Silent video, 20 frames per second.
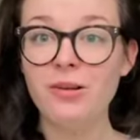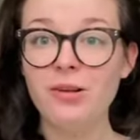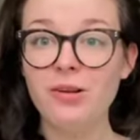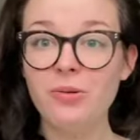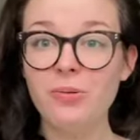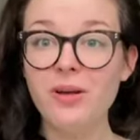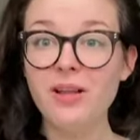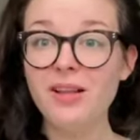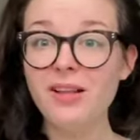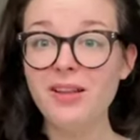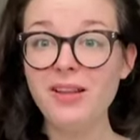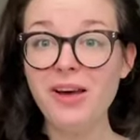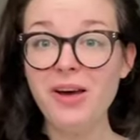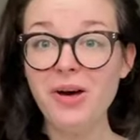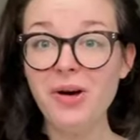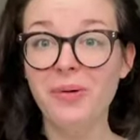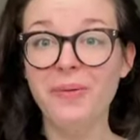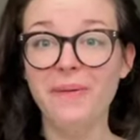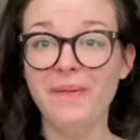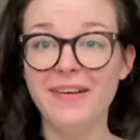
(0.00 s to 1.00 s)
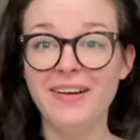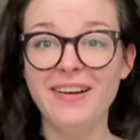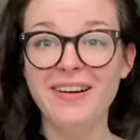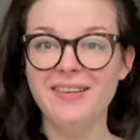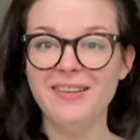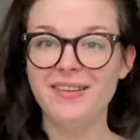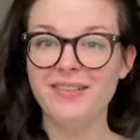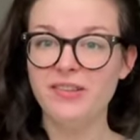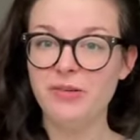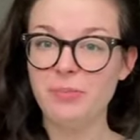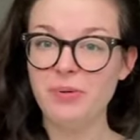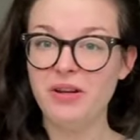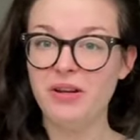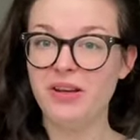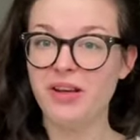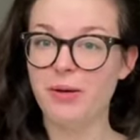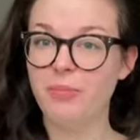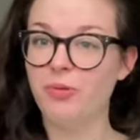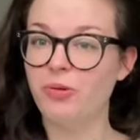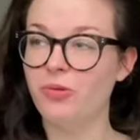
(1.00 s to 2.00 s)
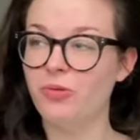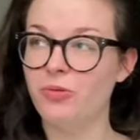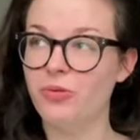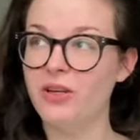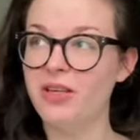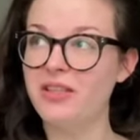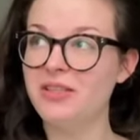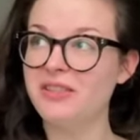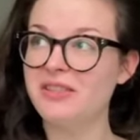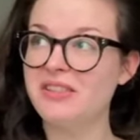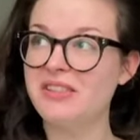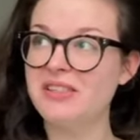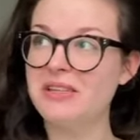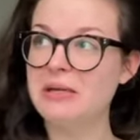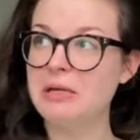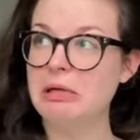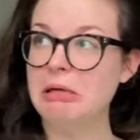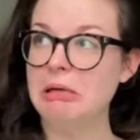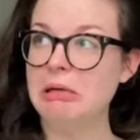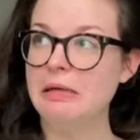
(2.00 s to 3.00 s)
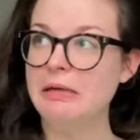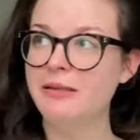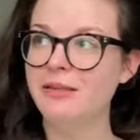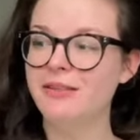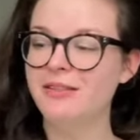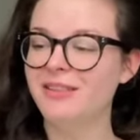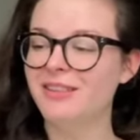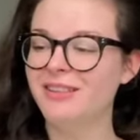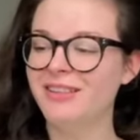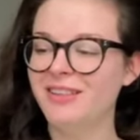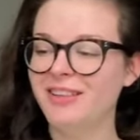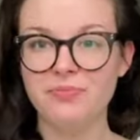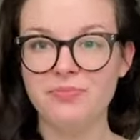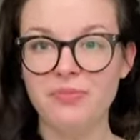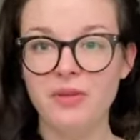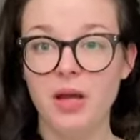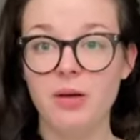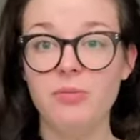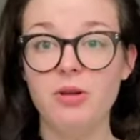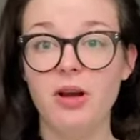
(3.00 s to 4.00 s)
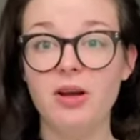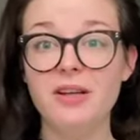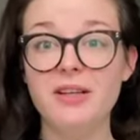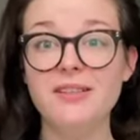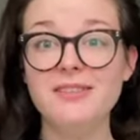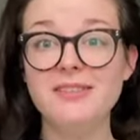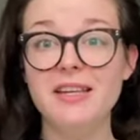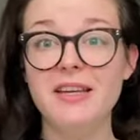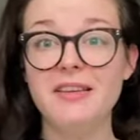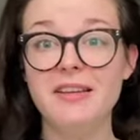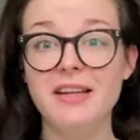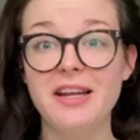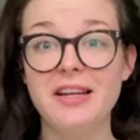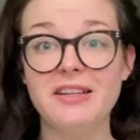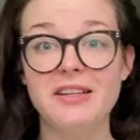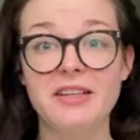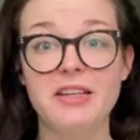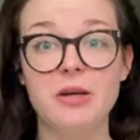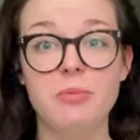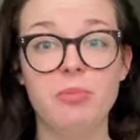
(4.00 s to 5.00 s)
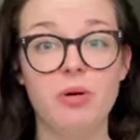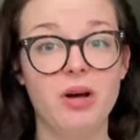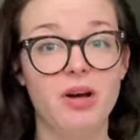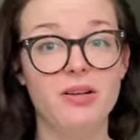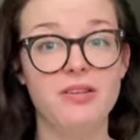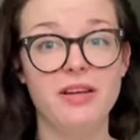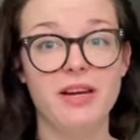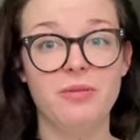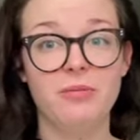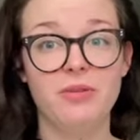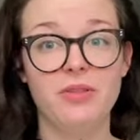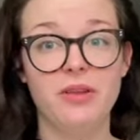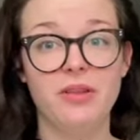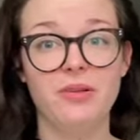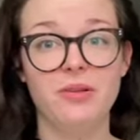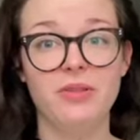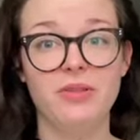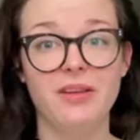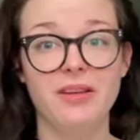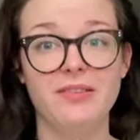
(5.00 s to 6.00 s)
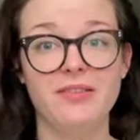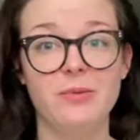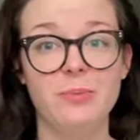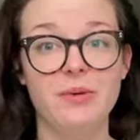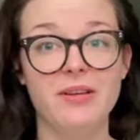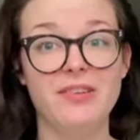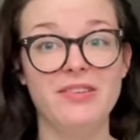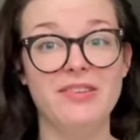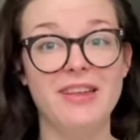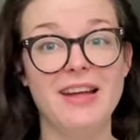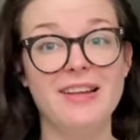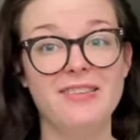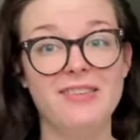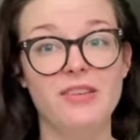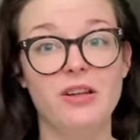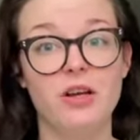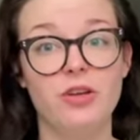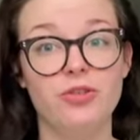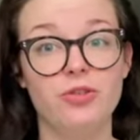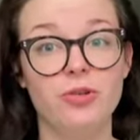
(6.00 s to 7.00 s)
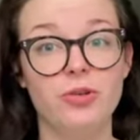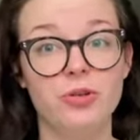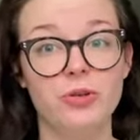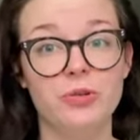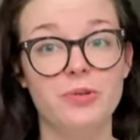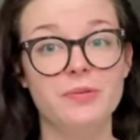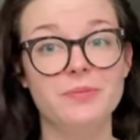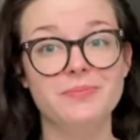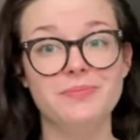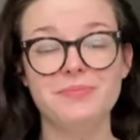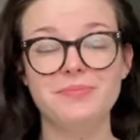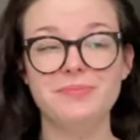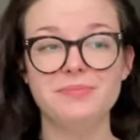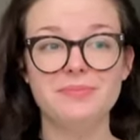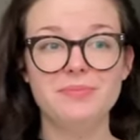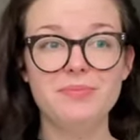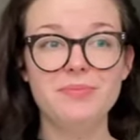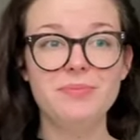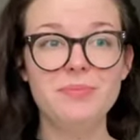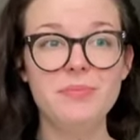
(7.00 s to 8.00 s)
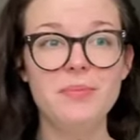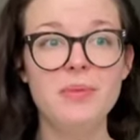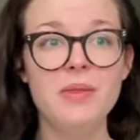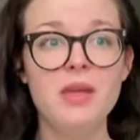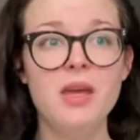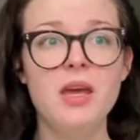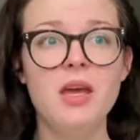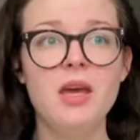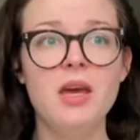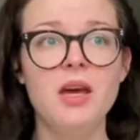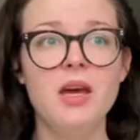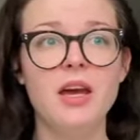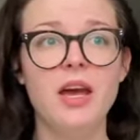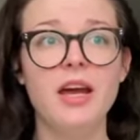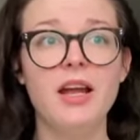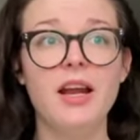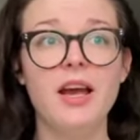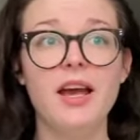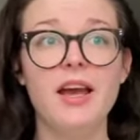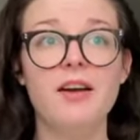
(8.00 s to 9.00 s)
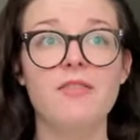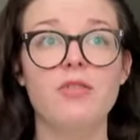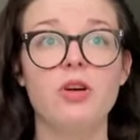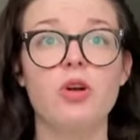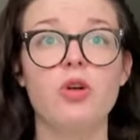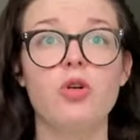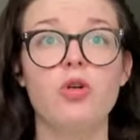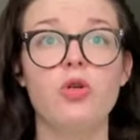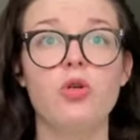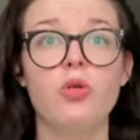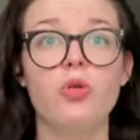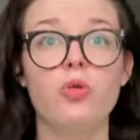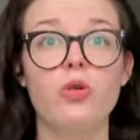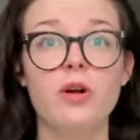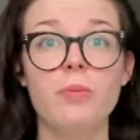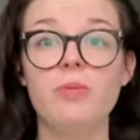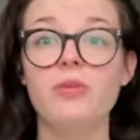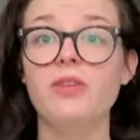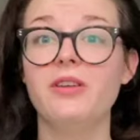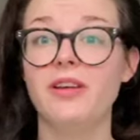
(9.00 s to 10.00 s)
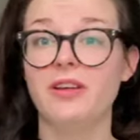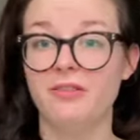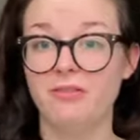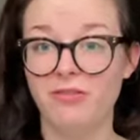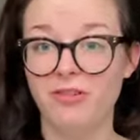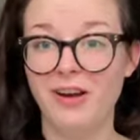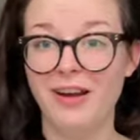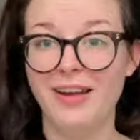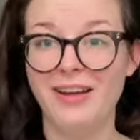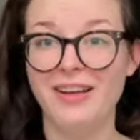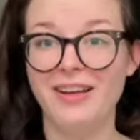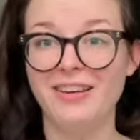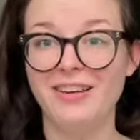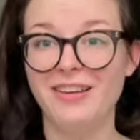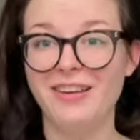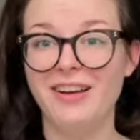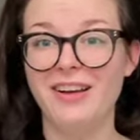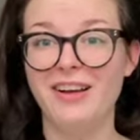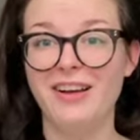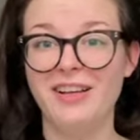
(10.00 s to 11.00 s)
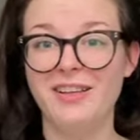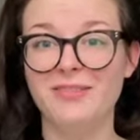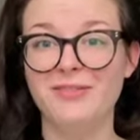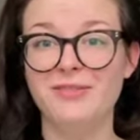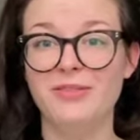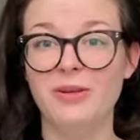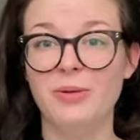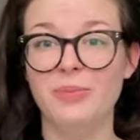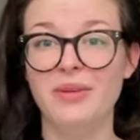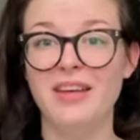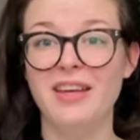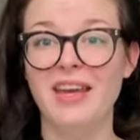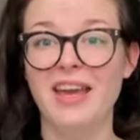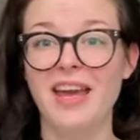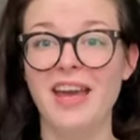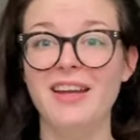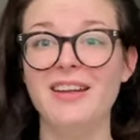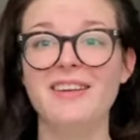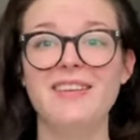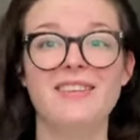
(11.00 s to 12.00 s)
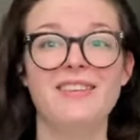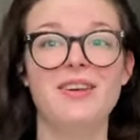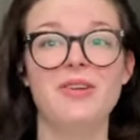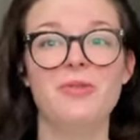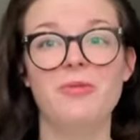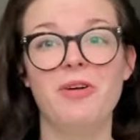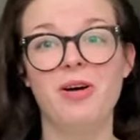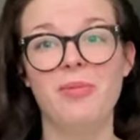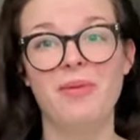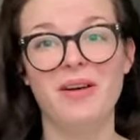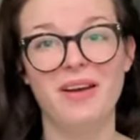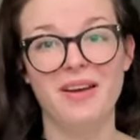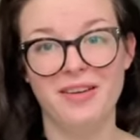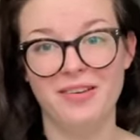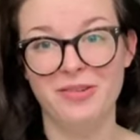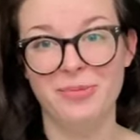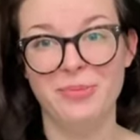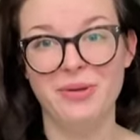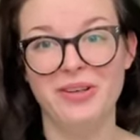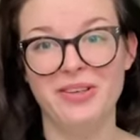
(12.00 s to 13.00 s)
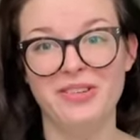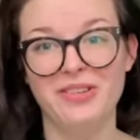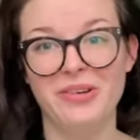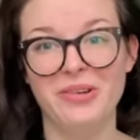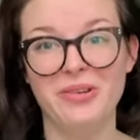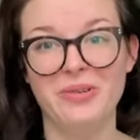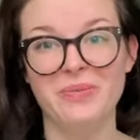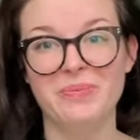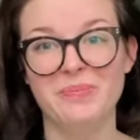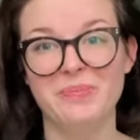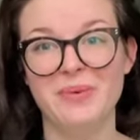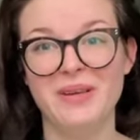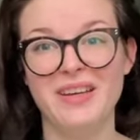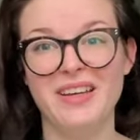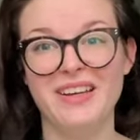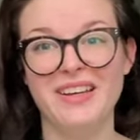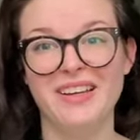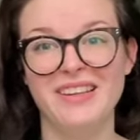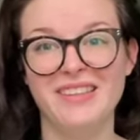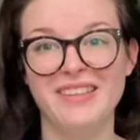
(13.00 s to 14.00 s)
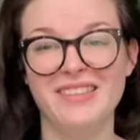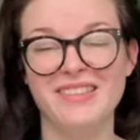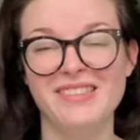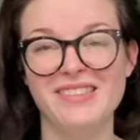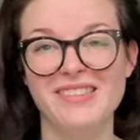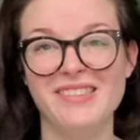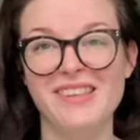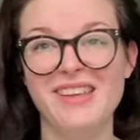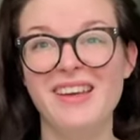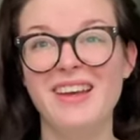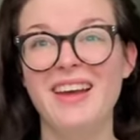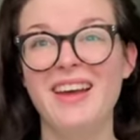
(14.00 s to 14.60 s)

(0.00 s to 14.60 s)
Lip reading: Well, hello! It's been a couple of weeks. I'm not going to say that I didn't get bogged down with other things because that's not true. And I have a crippling fright of filming anything while my husband is home because